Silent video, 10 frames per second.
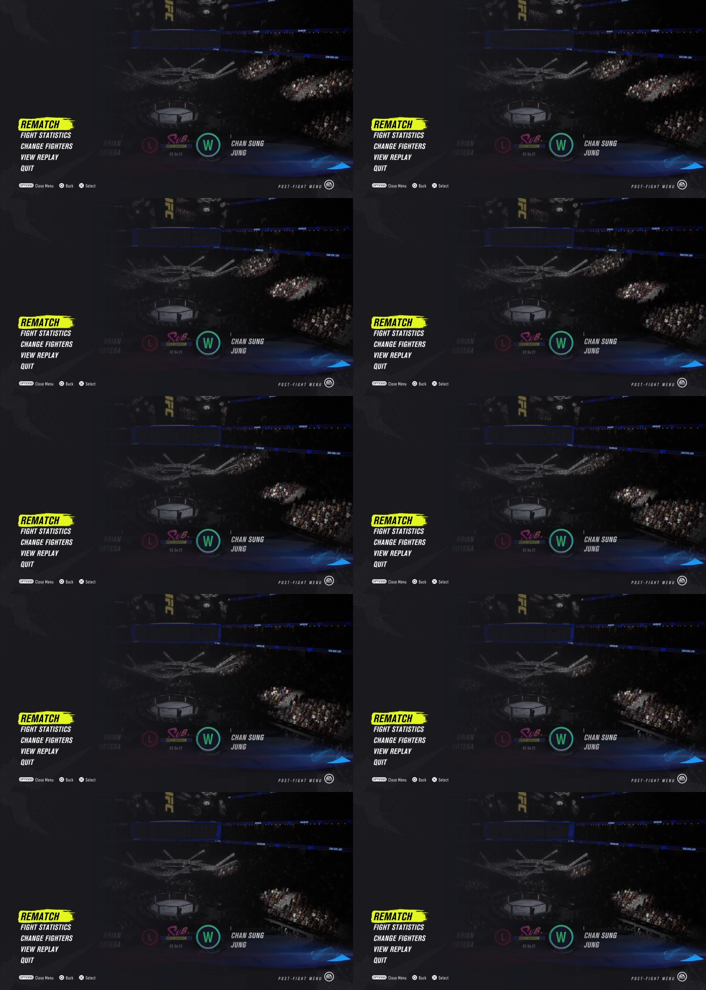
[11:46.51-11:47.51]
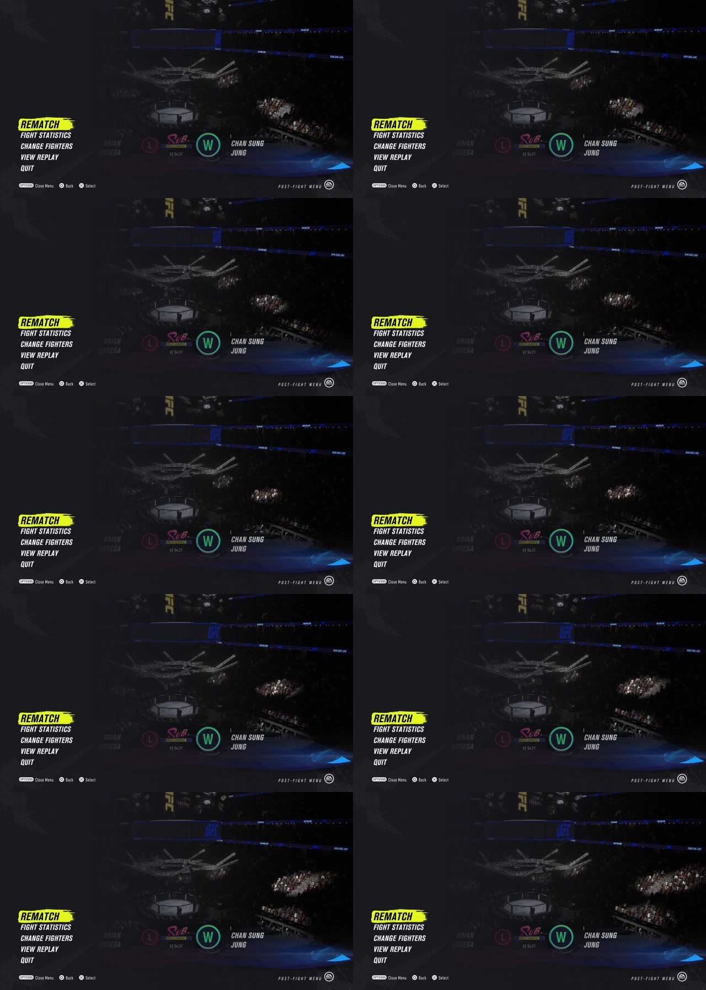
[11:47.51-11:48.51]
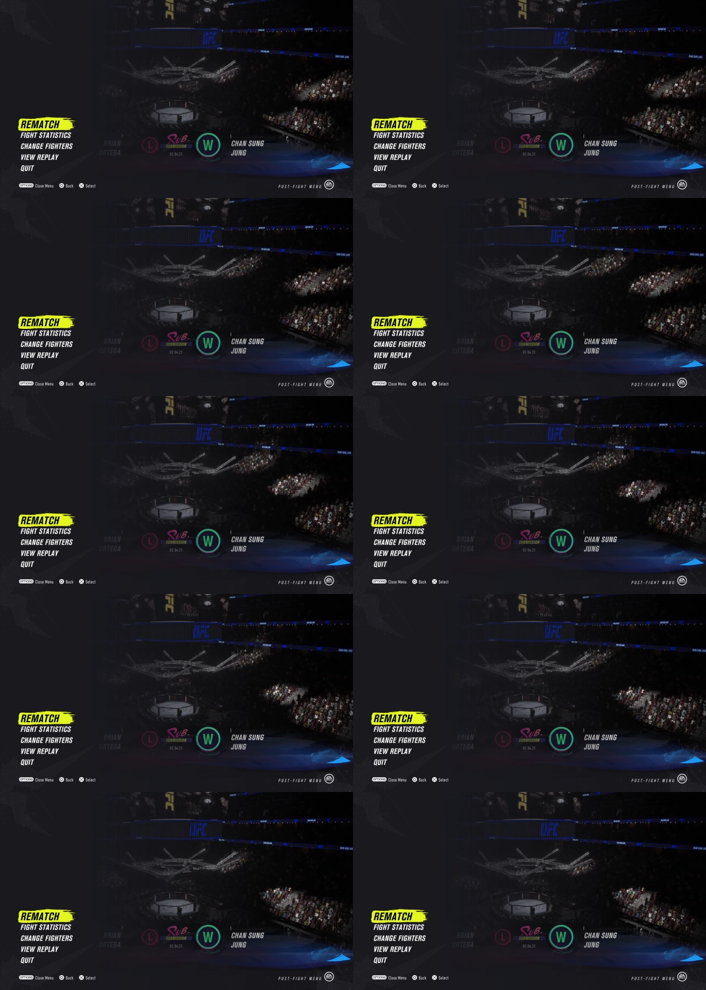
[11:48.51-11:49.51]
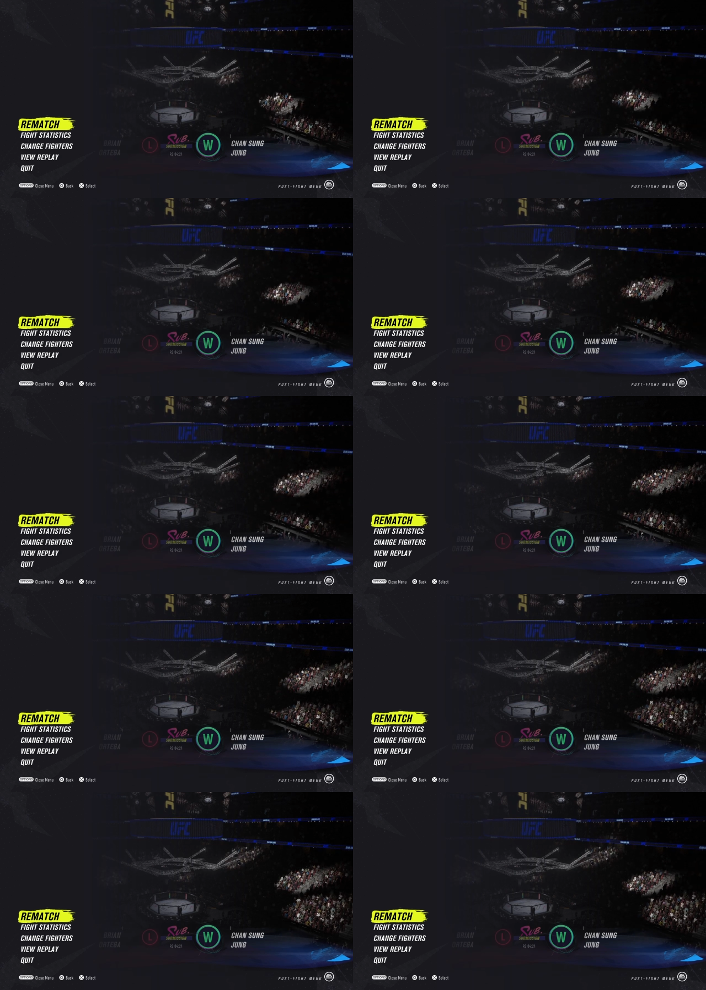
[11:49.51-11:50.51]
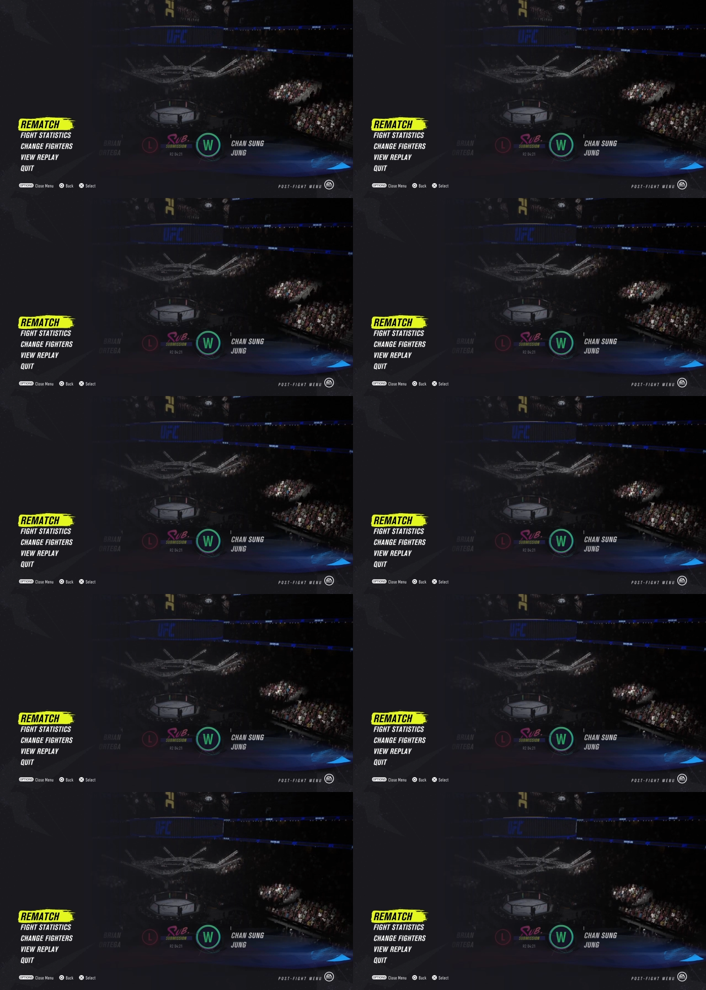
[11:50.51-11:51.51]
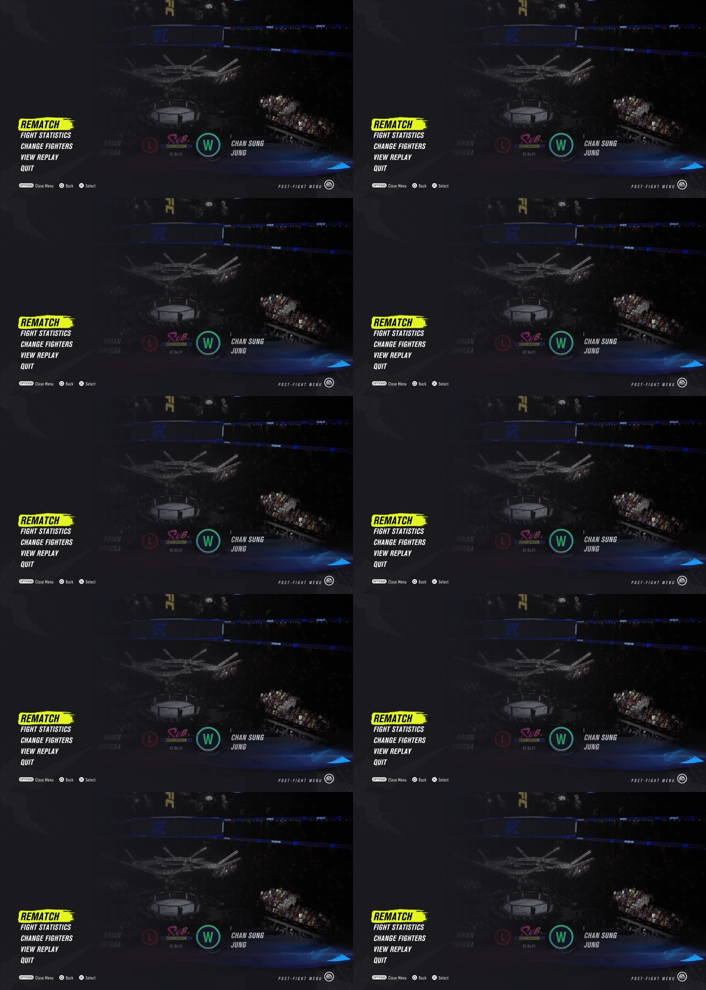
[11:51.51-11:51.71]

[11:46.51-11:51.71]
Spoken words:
(no speaker visible)